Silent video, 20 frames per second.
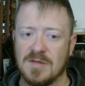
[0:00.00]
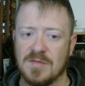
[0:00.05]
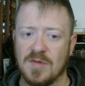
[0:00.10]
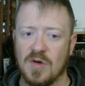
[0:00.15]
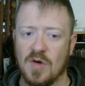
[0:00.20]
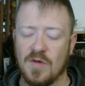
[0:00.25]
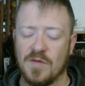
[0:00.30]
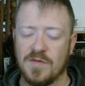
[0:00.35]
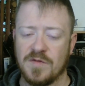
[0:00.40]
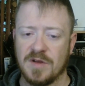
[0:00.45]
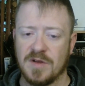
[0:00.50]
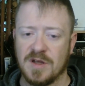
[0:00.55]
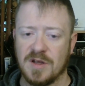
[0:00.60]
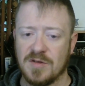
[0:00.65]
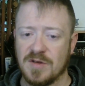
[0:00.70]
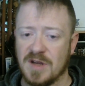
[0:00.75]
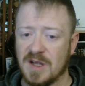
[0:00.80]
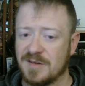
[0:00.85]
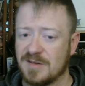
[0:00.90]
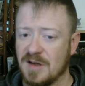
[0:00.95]
Hopefully your
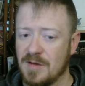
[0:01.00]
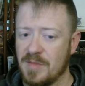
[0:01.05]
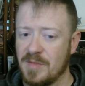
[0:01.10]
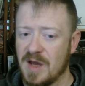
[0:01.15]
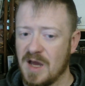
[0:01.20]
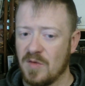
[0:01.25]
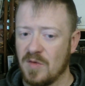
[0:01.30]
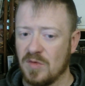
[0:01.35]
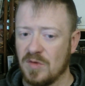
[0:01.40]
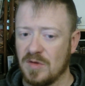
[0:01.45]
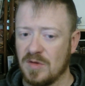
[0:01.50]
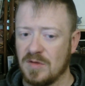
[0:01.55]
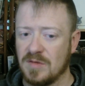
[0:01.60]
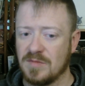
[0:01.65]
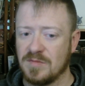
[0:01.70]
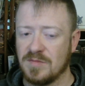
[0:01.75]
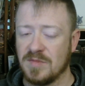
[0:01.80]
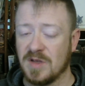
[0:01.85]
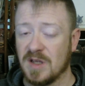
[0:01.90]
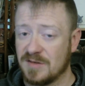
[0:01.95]
next combat will
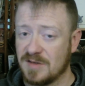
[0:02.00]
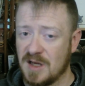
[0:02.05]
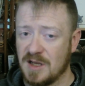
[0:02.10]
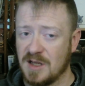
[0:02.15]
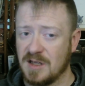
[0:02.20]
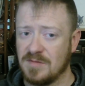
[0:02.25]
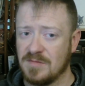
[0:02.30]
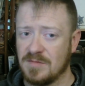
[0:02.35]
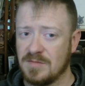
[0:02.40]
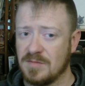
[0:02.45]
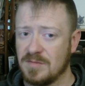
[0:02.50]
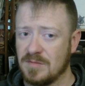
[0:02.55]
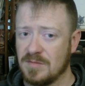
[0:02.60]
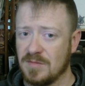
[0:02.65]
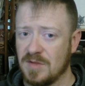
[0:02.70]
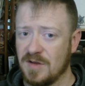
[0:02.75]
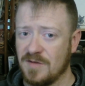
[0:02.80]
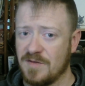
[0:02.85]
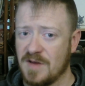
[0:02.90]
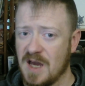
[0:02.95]
be exciting,
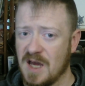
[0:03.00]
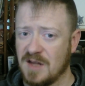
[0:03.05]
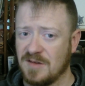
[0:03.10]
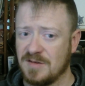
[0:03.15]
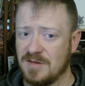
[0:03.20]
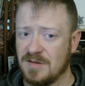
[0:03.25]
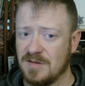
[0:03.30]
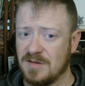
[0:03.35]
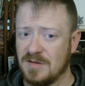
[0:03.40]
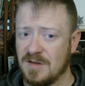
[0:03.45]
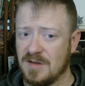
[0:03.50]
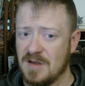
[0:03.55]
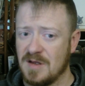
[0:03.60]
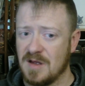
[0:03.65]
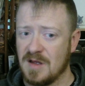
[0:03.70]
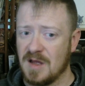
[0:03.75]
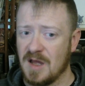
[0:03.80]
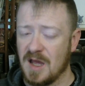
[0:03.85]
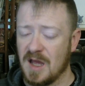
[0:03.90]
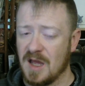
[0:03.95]
be fast,
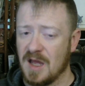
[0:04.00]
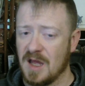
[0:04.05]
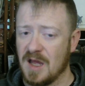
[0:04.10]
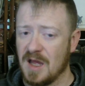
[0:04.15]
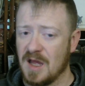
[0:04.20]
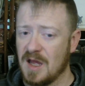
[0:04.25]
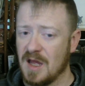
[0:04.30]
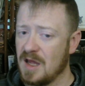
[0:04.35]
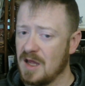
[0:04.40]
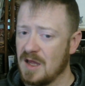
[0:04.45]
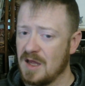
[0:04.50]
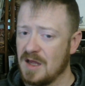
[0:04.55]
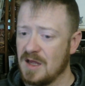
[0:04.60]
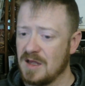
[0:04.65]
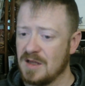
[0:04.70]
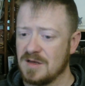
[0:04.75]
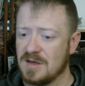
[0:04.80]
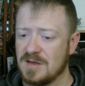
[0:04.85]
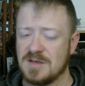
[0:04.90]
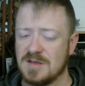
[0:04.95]

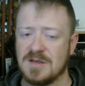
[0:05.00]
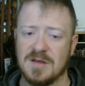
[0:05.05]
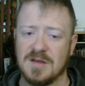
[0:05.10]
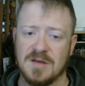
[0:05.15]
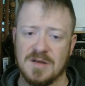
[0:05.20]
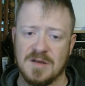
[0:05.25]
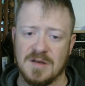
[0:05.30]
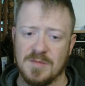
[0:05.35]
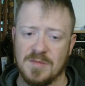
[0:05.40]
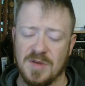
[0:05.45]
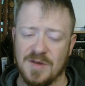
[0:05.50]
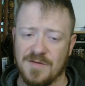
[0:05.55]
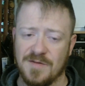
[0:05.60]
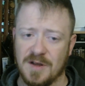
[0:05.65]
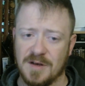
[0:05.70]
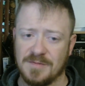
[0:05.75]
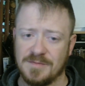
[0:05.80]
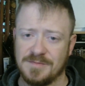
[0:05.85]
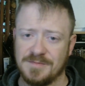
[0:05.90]
and be fun.